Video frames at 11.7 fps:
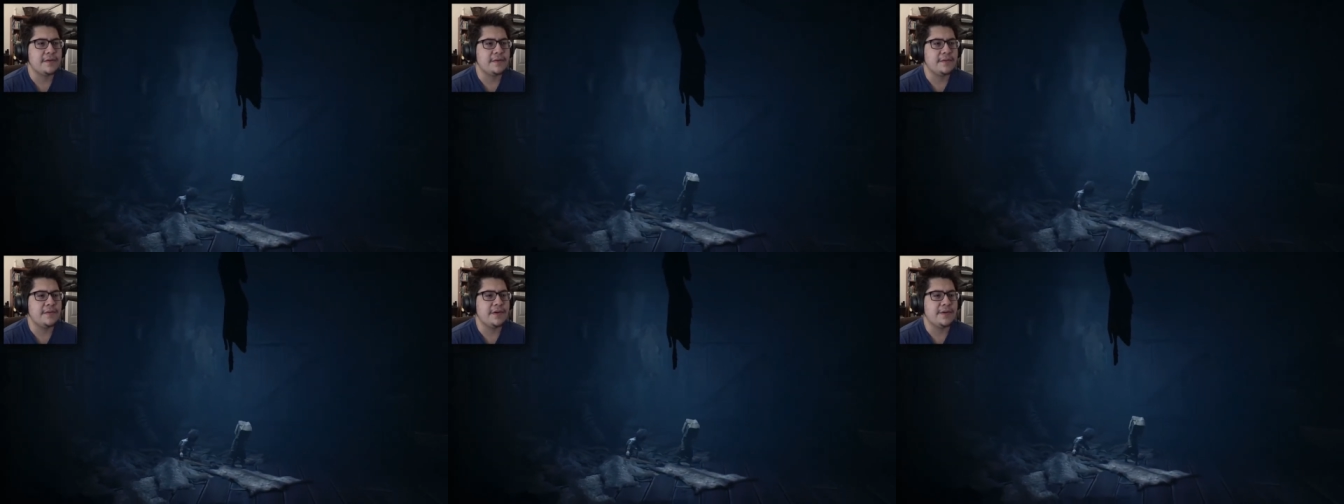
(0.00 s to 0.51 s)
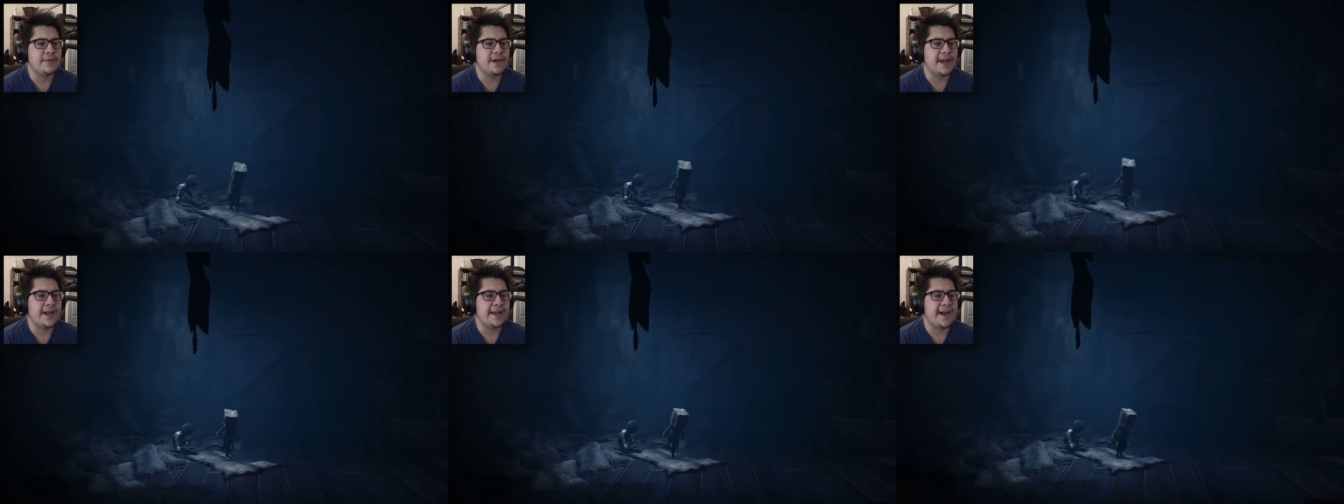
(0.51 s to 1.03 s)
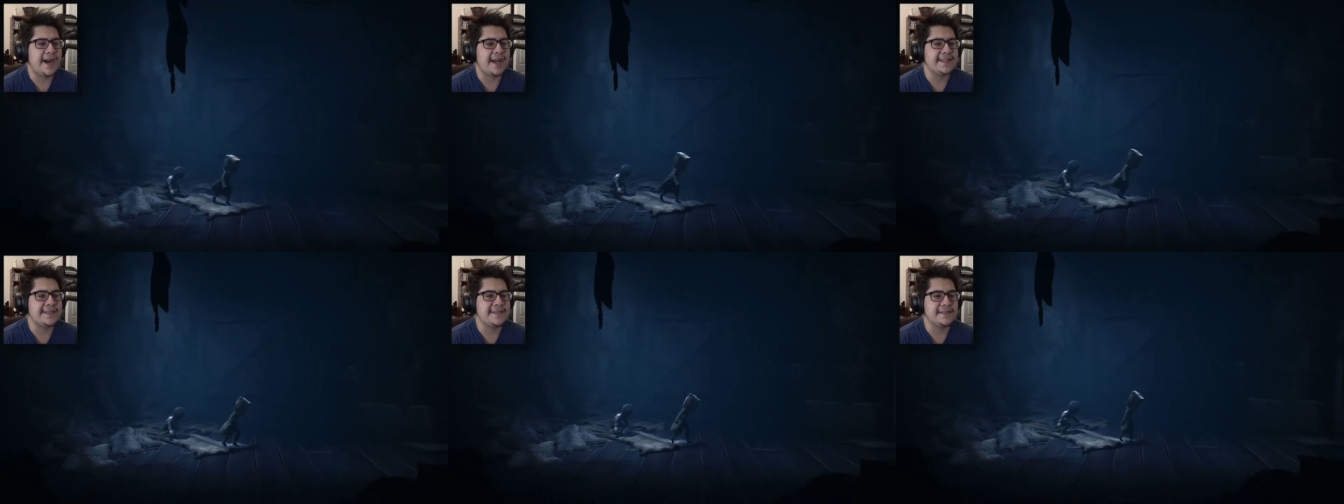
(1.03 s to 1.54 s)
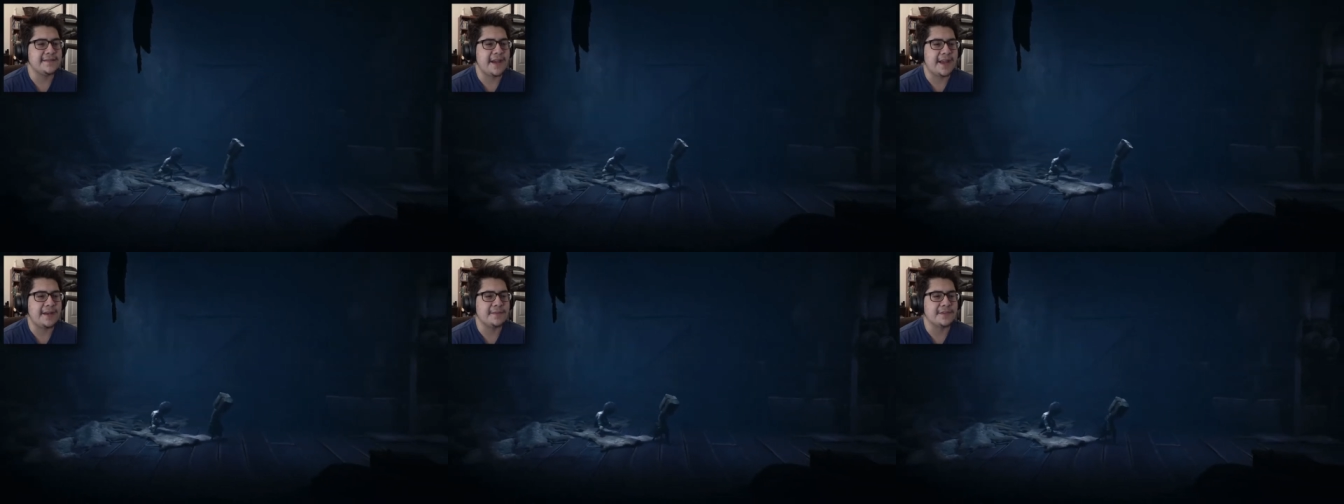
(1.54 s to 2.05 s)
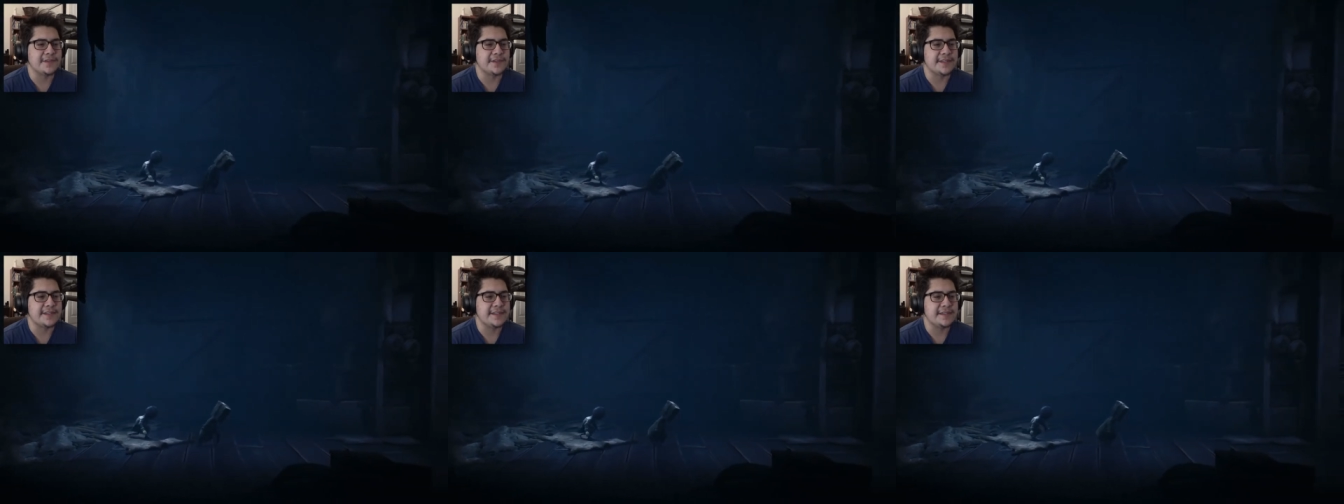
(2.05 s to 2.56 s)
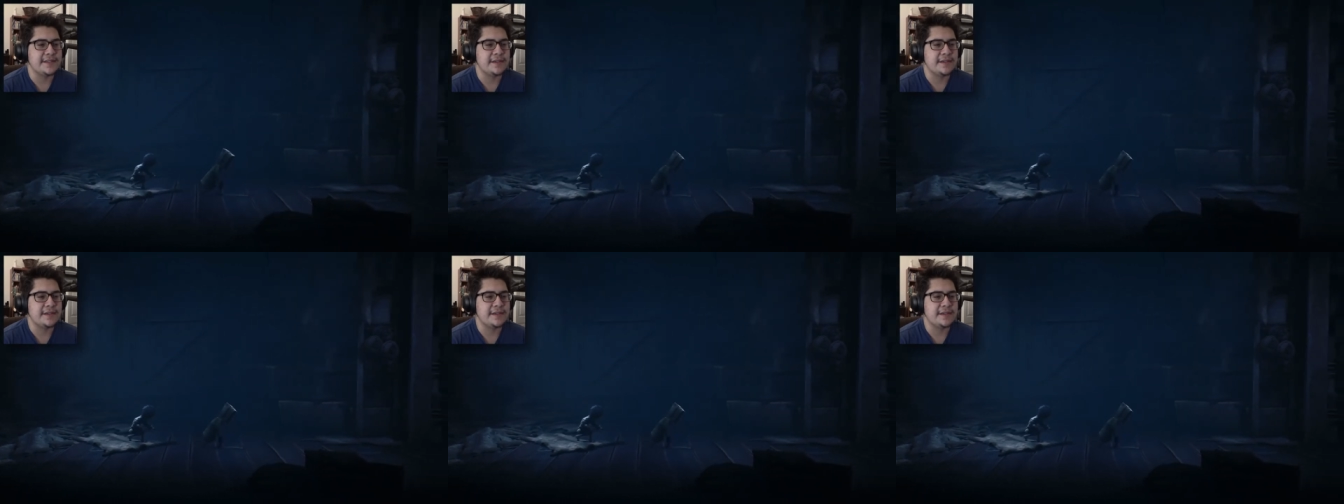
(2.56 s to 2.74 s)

What kind of hides of animals are these?